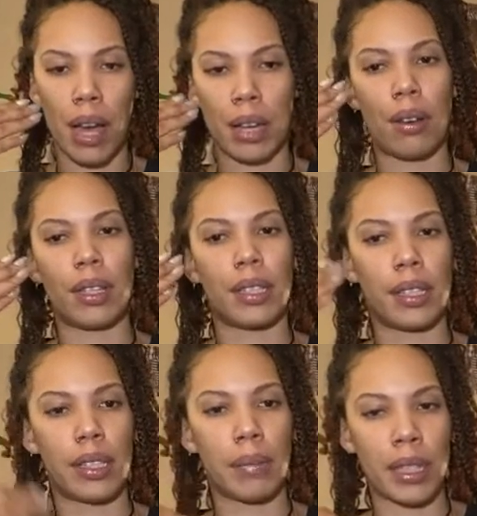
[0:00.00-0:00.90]
know this is
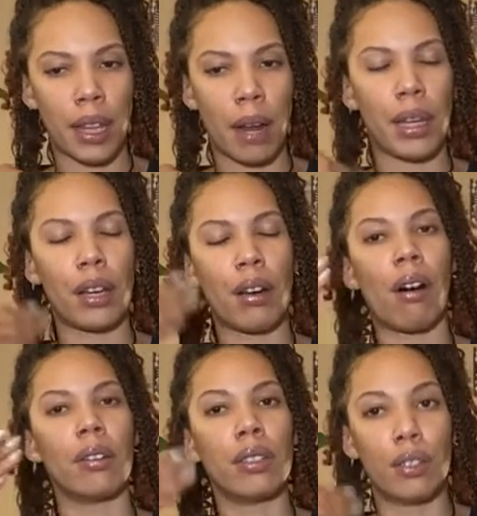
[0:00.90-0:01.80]
something that I'm being
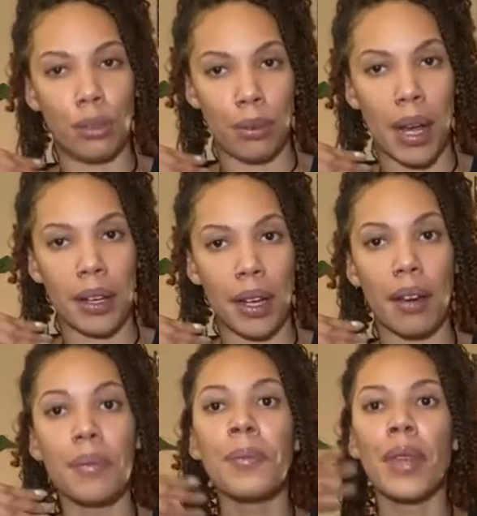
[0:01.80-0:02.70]
called to do right now.
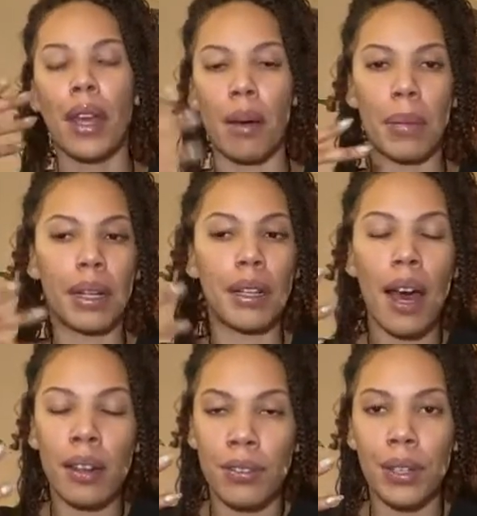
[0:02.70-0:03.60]
But a
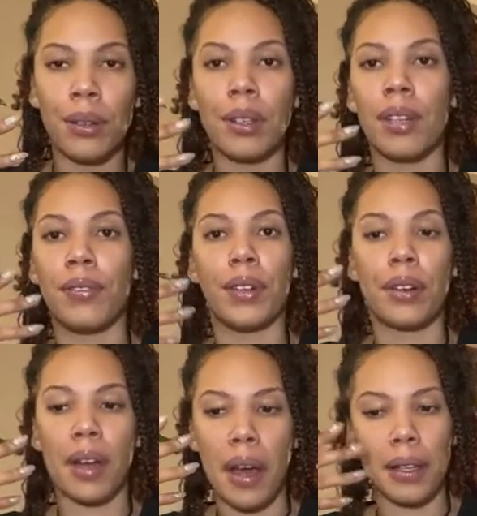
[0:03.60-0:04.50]
lot of you, if you're
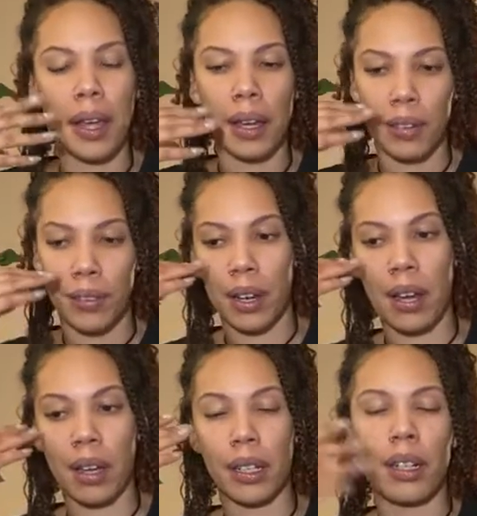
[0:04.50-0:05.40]
not
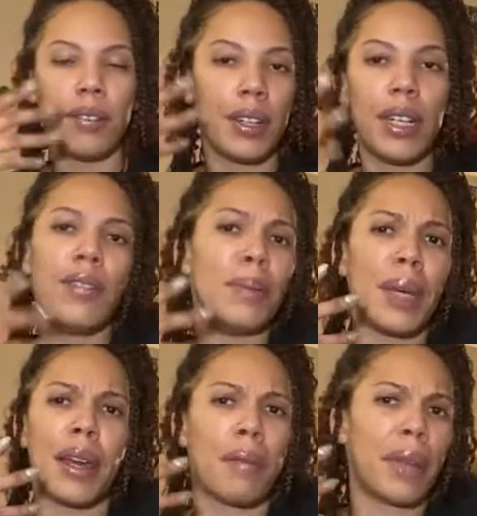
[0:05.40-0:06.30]
on, and even
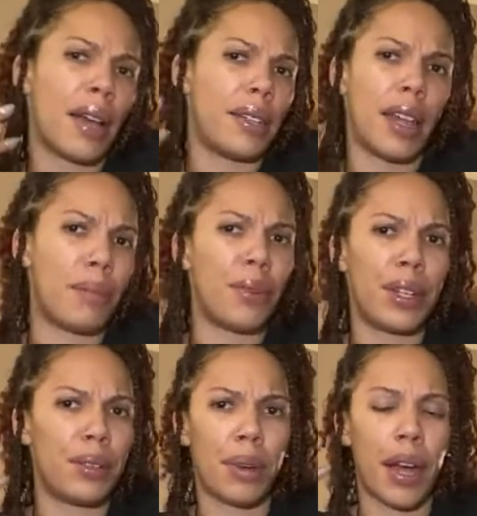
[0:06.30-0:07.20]
me, I'm not to that point
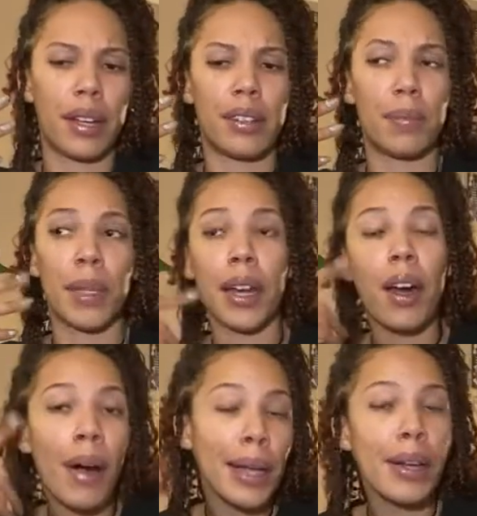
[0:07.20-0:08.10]
to where I could just be like,
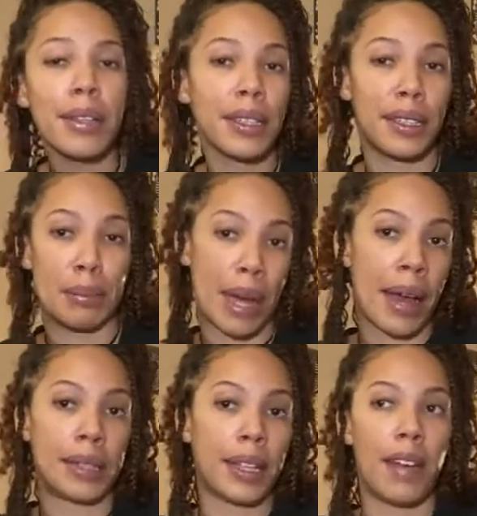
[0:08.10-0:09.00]
oh, I know this is some
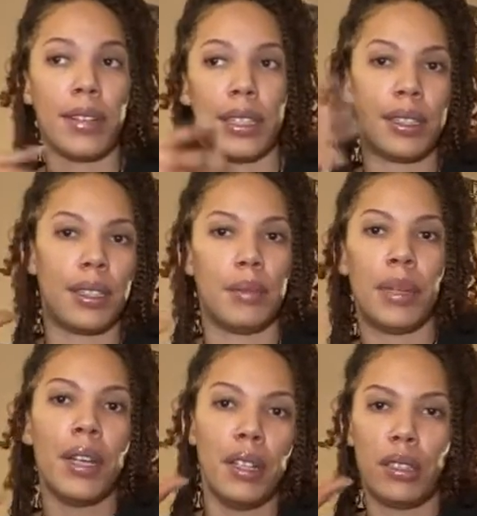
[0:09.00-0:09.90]
past life, or this is some
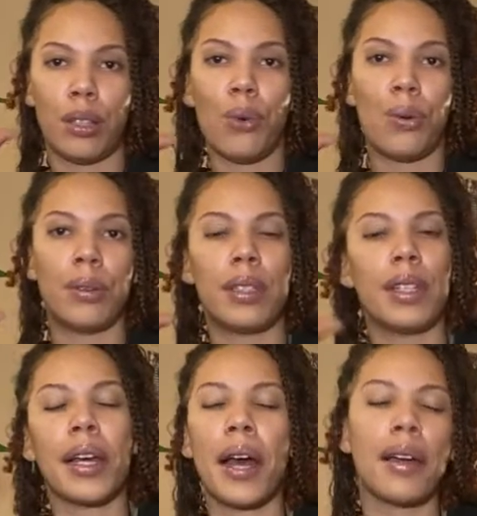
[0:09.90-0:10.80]
souls. Like